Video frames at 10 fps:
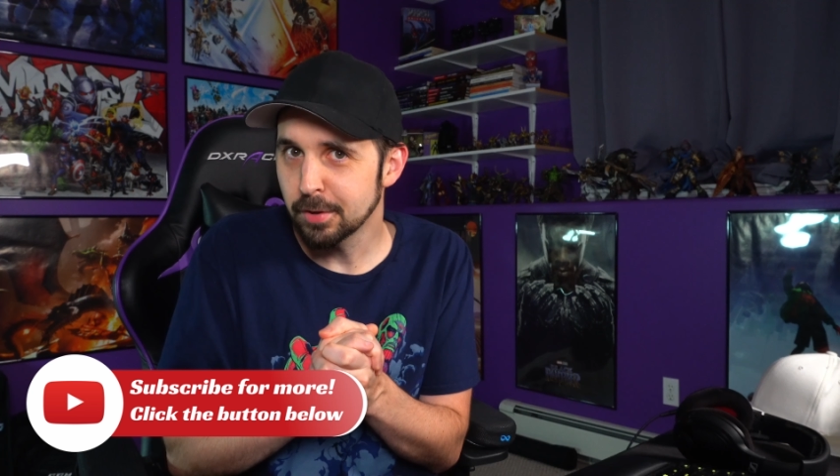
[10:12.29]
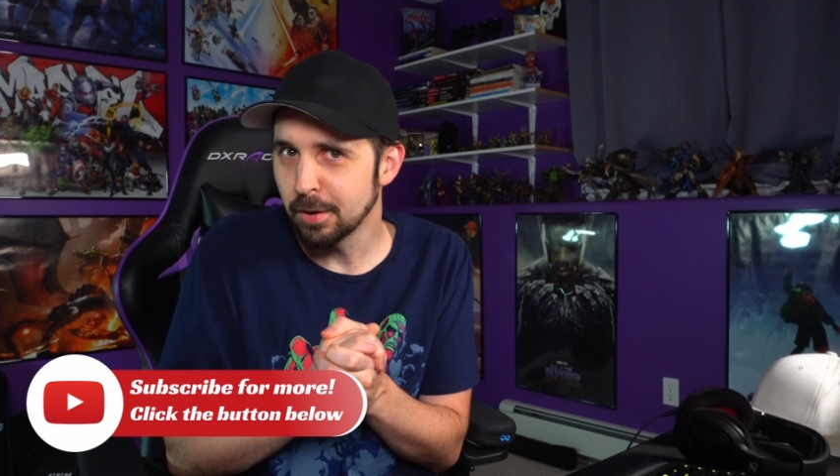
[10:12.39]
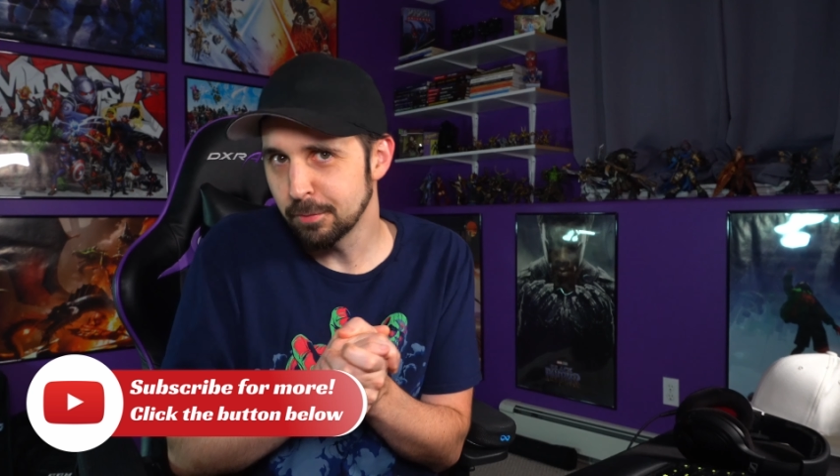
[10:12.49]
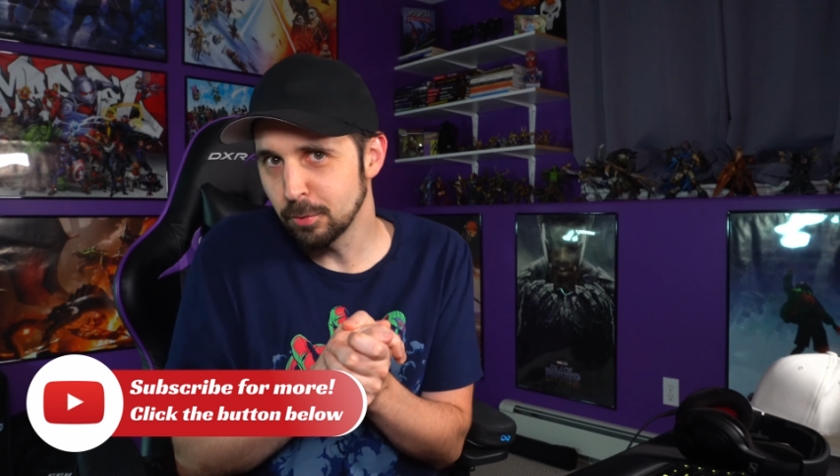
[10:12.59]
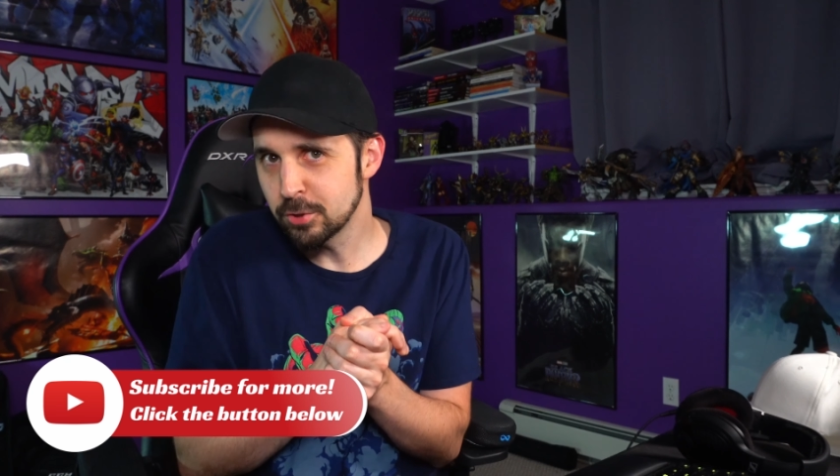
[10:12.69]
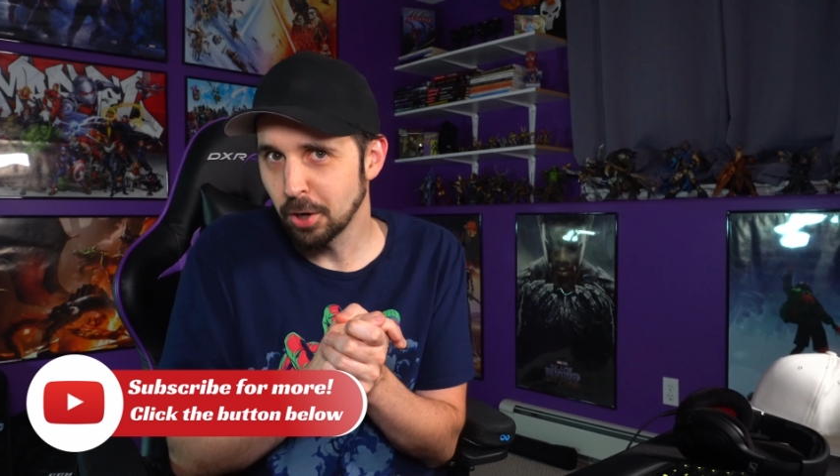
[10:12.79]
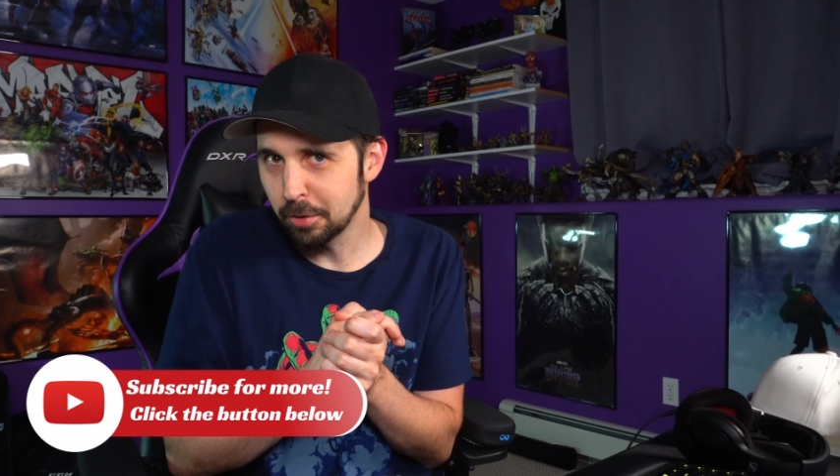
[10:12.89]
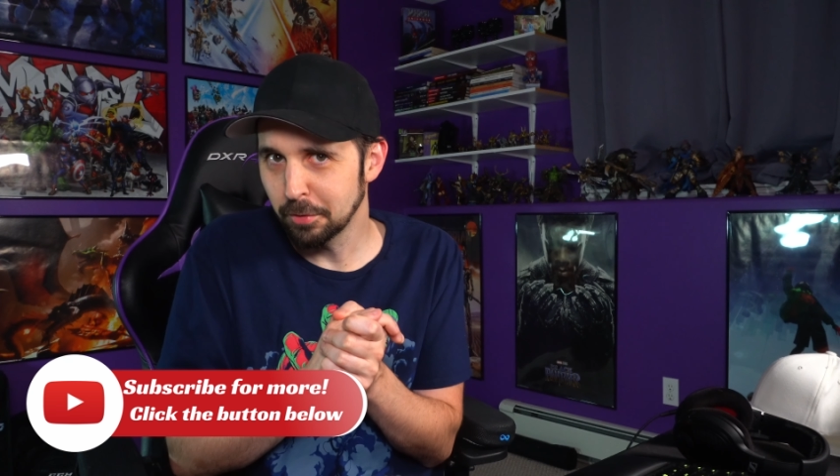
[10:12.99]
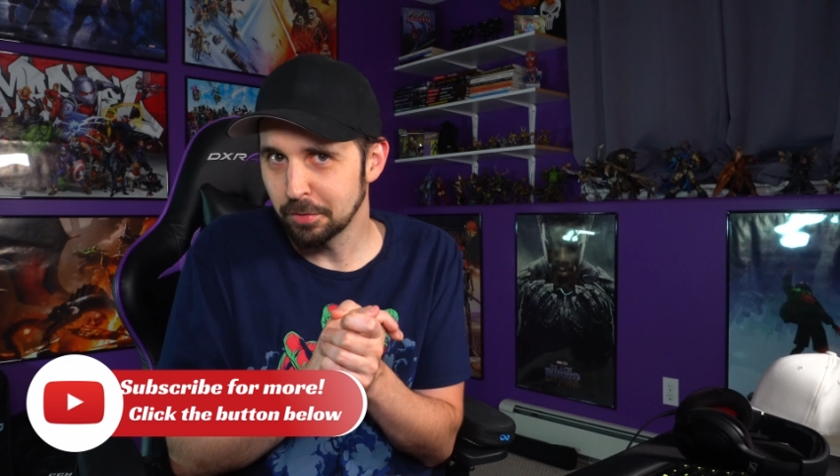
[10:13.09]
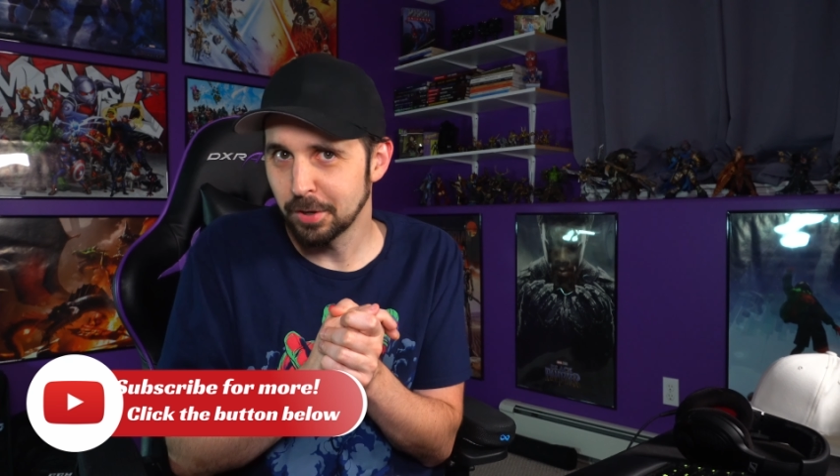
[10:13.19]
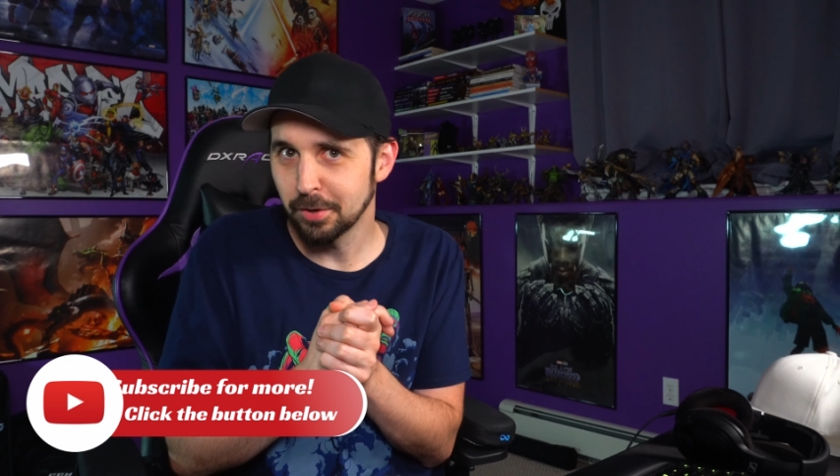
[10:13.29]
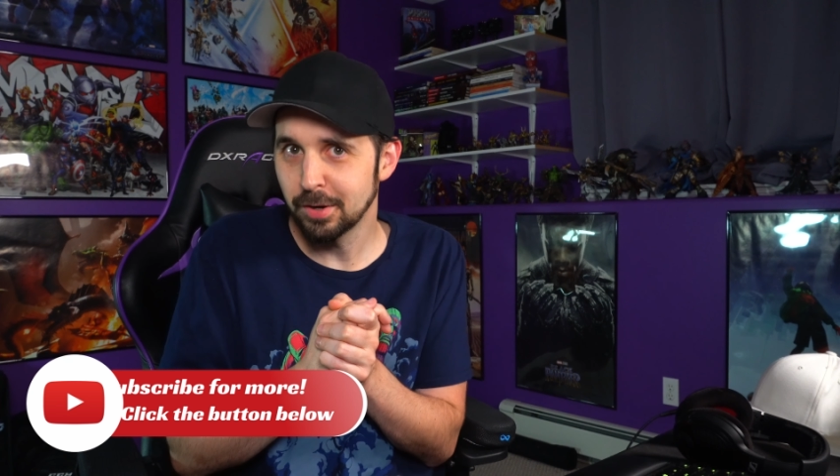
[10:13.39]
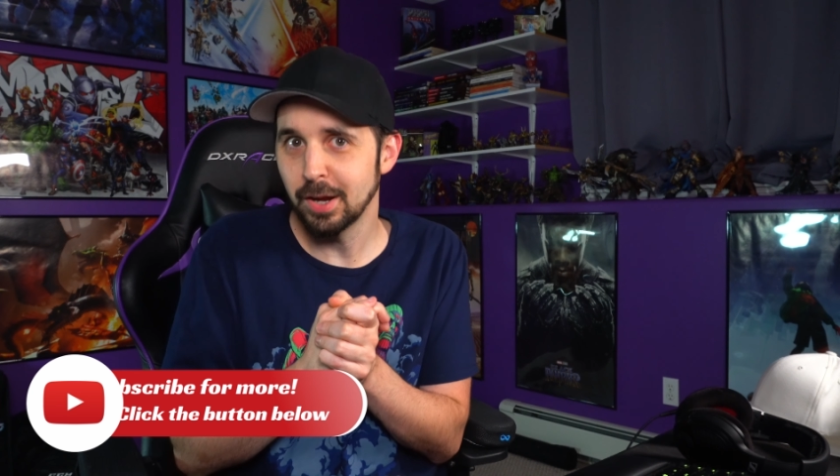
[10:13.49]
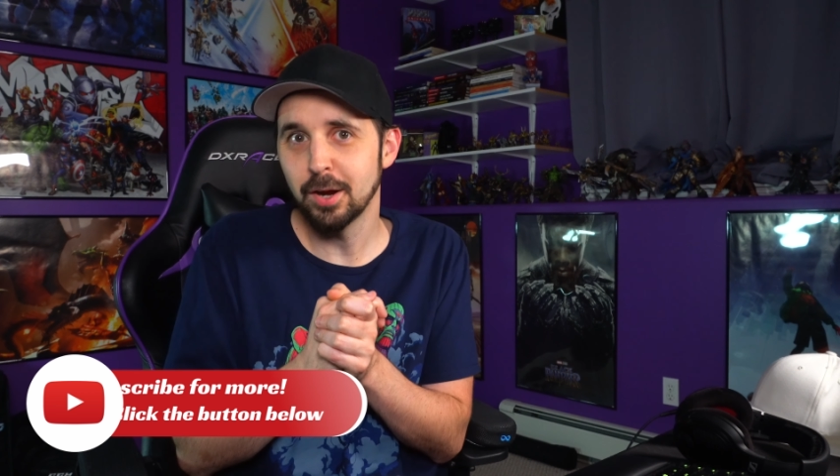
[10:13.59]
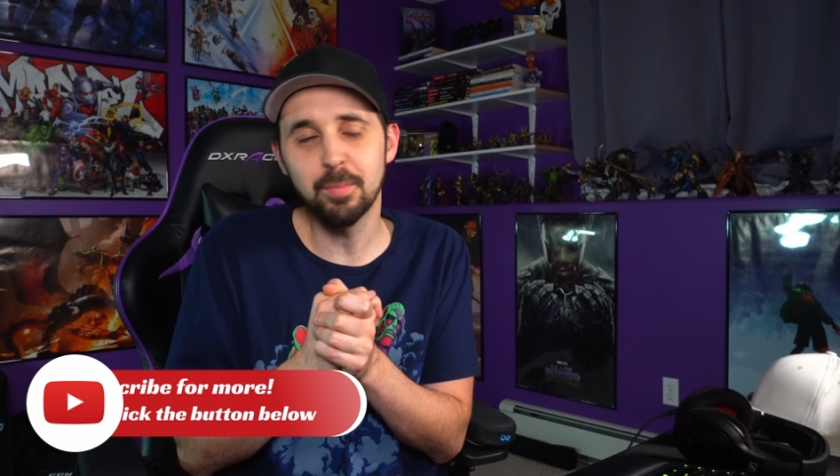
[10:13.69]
It had a few chuckles here and there,